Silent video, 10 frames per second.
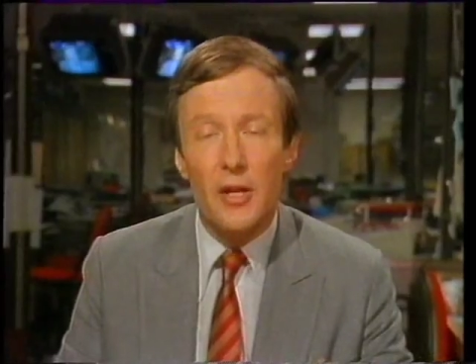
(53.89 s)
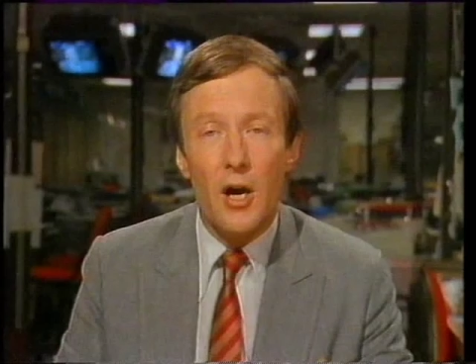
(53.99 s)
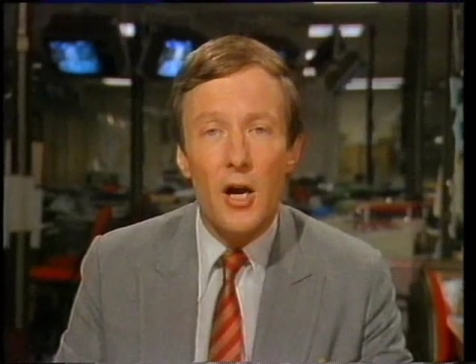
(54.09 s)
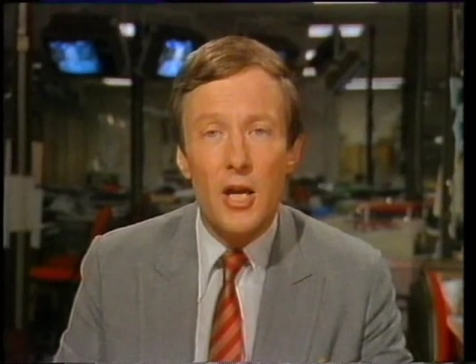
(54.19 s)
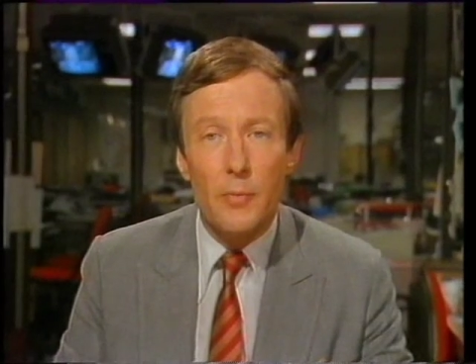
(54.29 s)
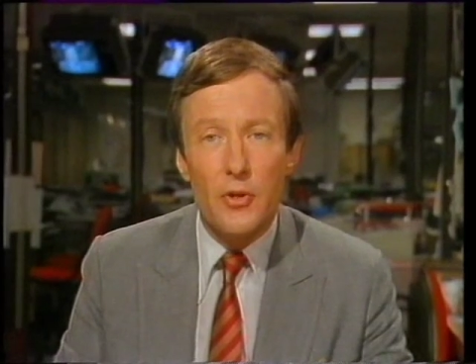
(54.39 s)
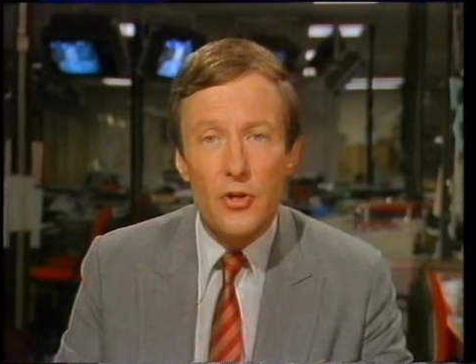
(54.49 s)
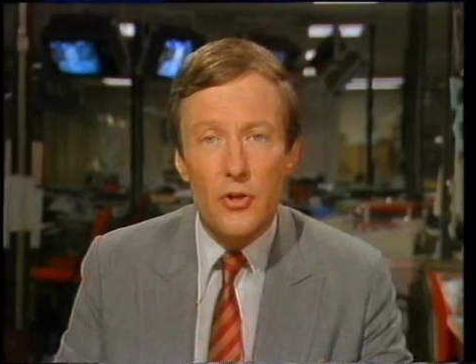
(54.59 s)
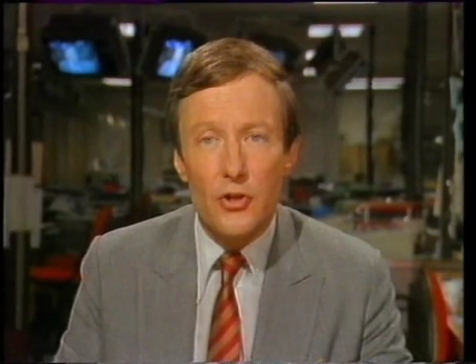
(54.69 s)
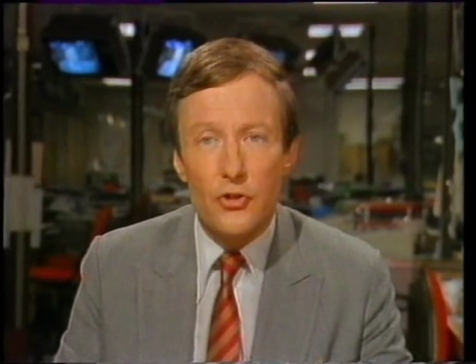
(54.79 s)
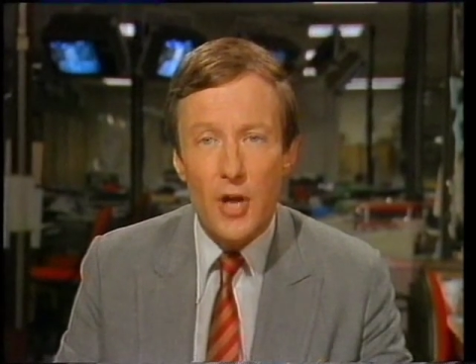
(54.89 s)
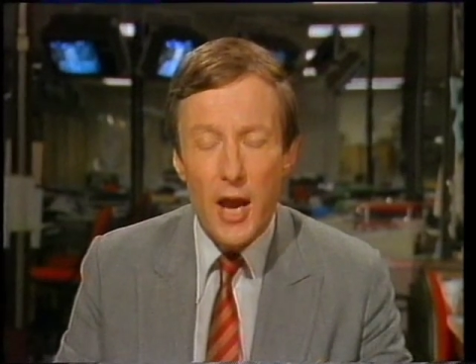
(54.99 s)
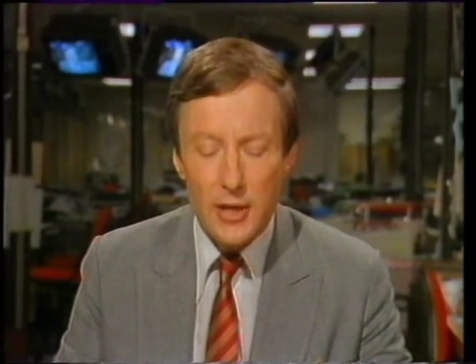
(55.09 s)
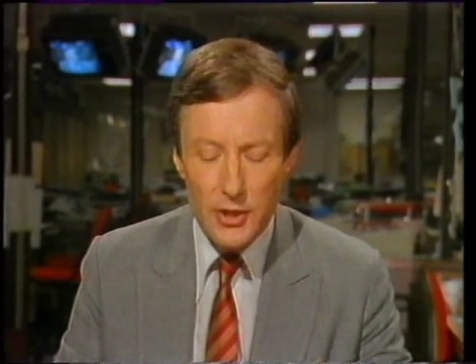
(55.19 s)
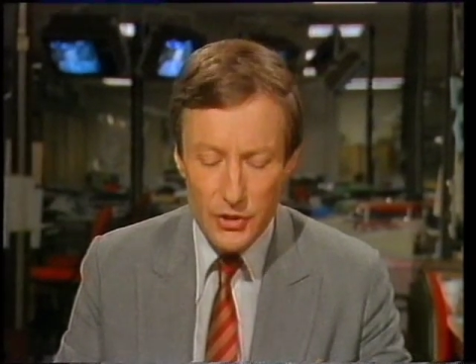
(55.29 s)
an argument on a
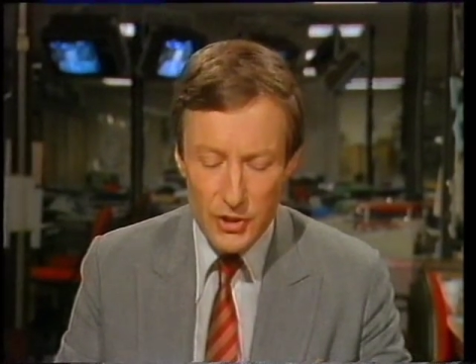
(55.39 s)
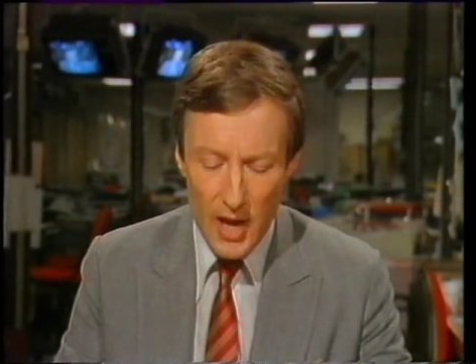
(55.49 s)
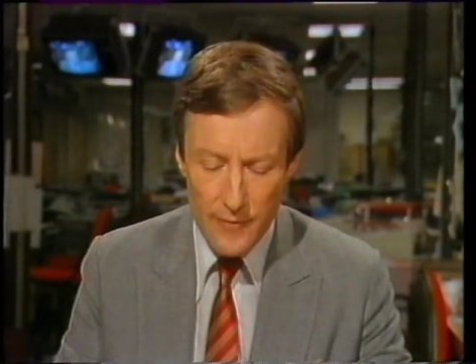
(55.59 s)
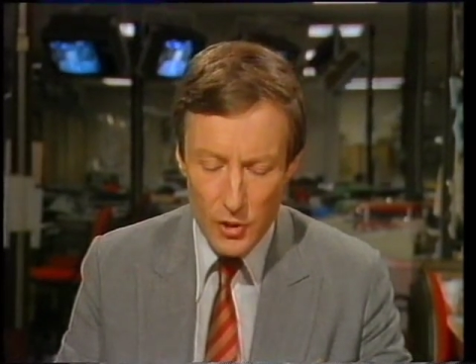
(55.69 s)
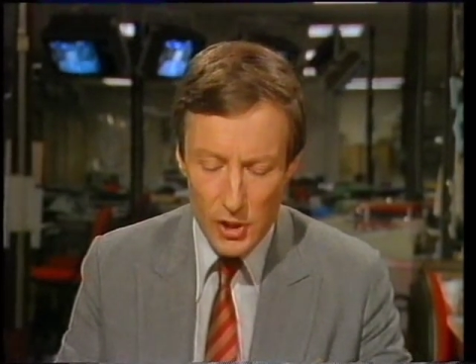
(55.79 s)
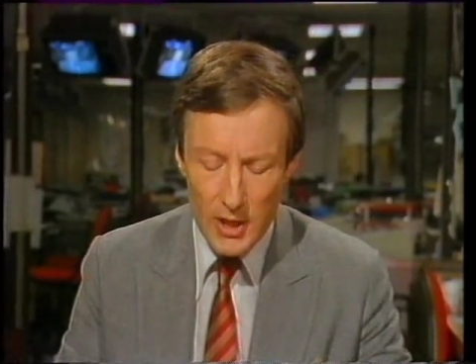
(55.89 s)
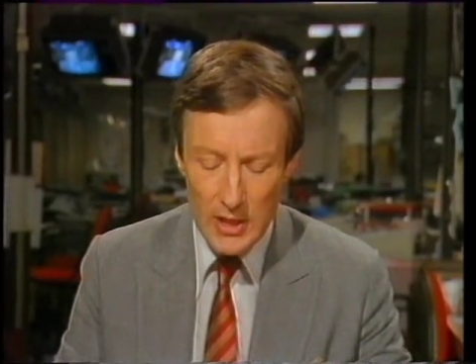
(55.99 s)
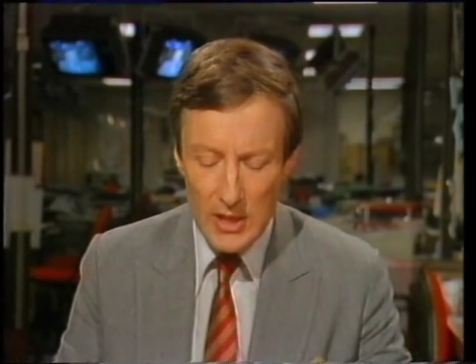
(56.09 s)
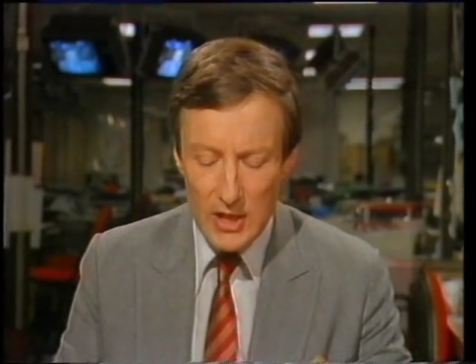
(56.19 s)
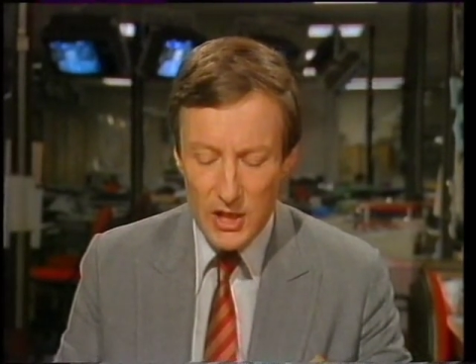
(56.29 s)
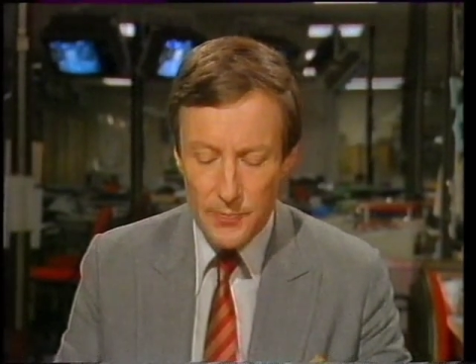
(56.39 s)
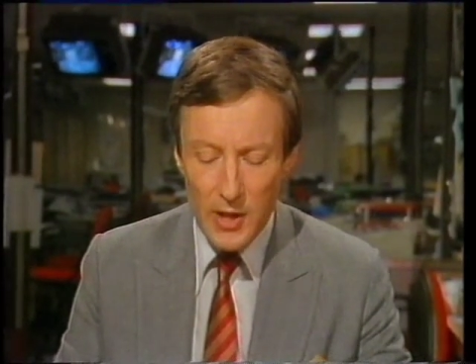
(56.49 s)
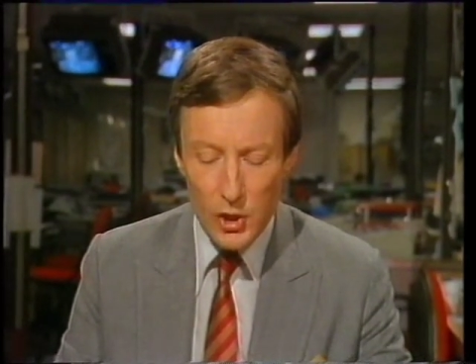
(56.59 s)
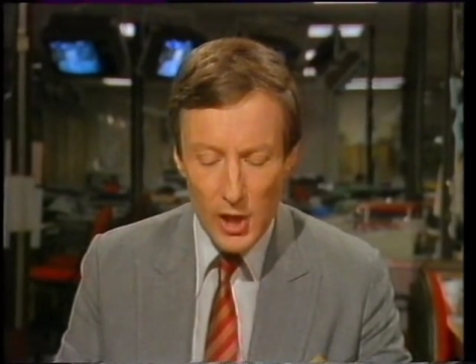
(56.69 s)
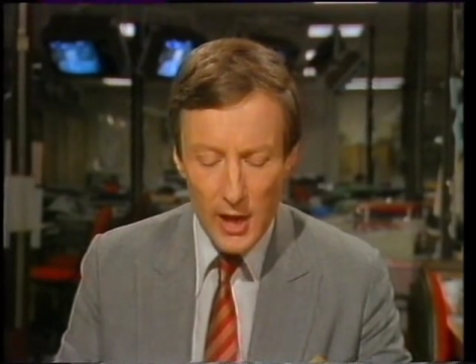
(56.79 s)
train in Staffordshire has
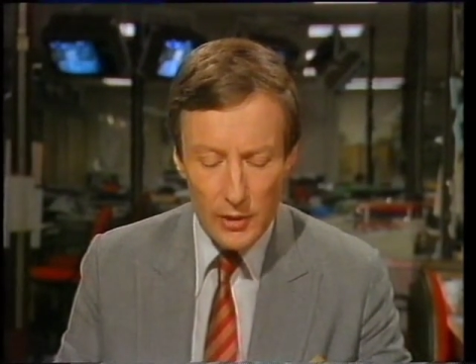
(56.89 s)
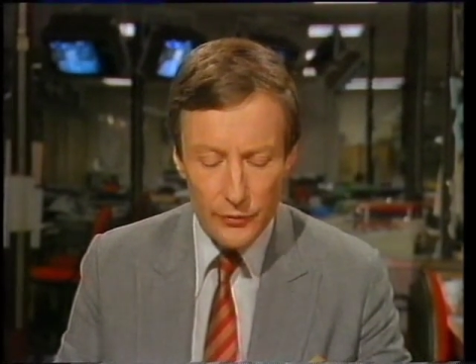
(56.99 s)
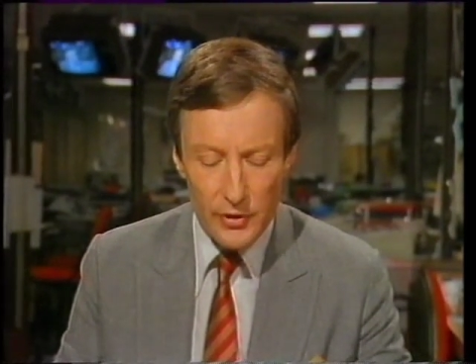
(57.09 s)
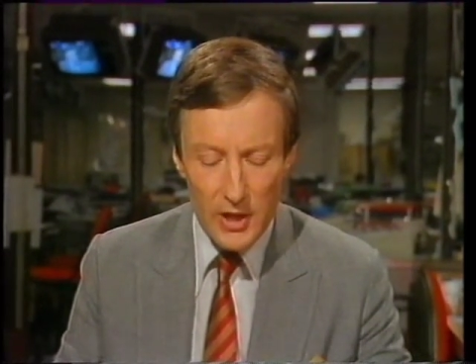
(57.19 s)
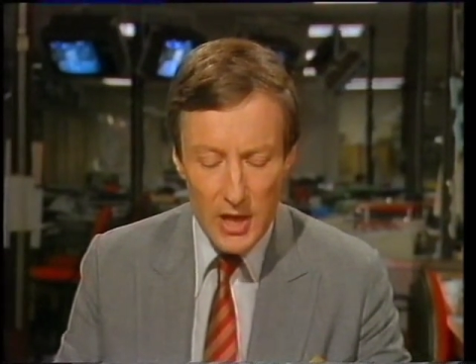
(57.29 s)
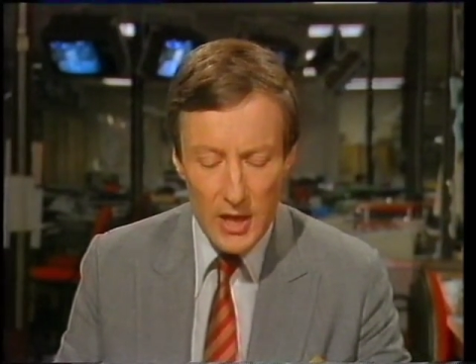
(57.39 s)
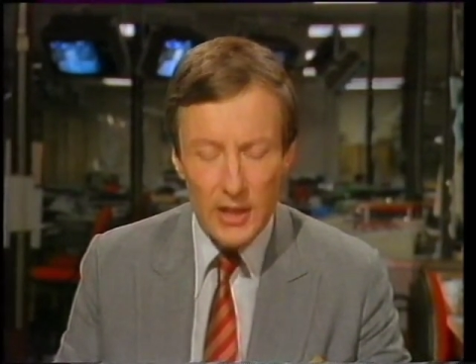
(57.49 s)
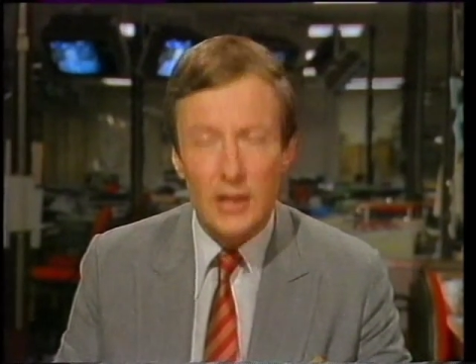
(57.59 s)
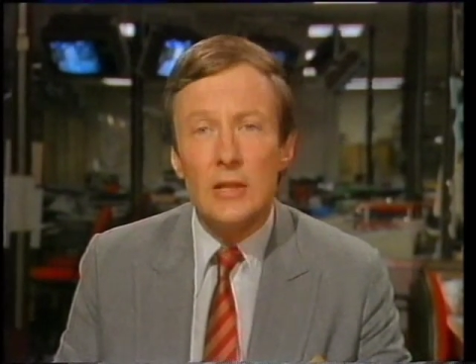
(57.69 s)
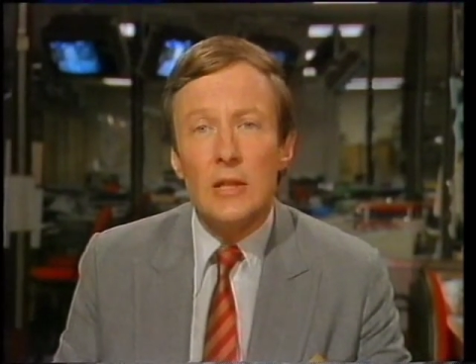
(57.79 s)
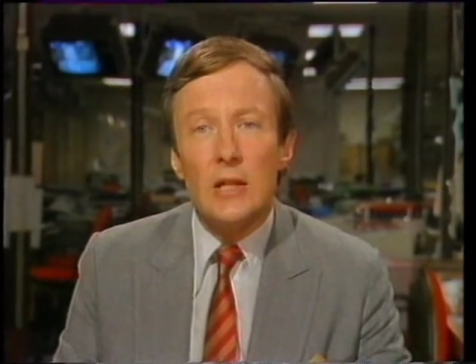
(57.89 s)
been jailed for a year.